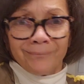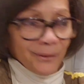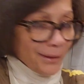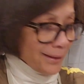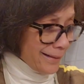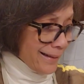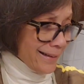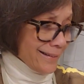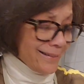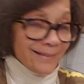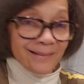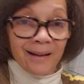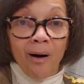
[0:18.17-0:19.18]
Look at
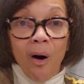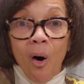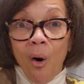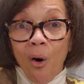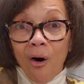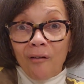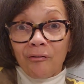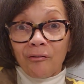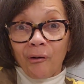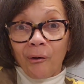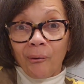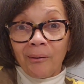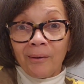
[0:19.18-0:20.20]
this.
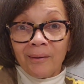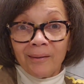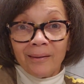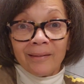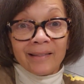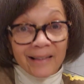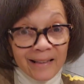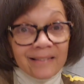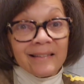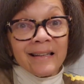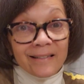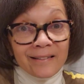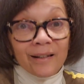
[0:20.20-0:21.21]
Awful.
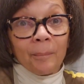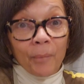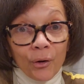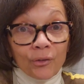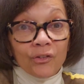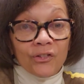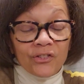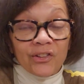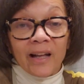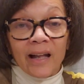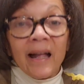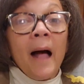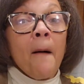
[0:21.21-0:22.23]
This is an
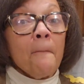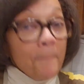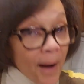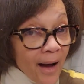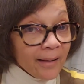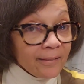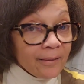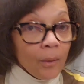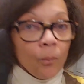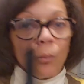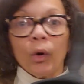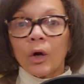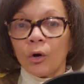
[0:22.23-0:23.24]
emergency, but
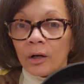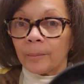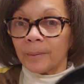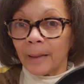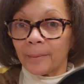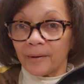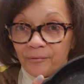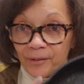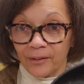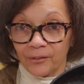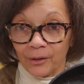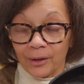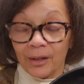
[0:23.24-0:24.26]
we're going to be able to
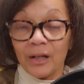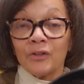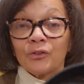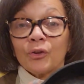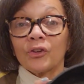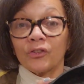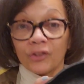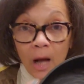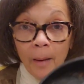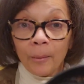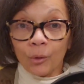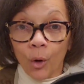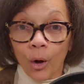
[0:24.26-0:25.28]
fix it. So just
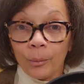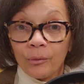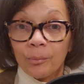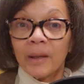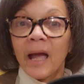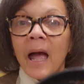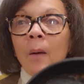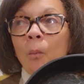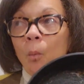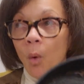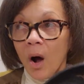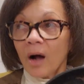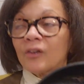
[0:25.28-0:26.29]
come along with me
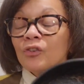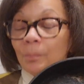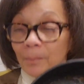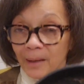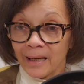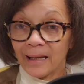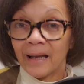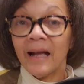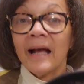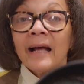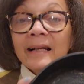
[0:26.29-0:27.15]
and watch me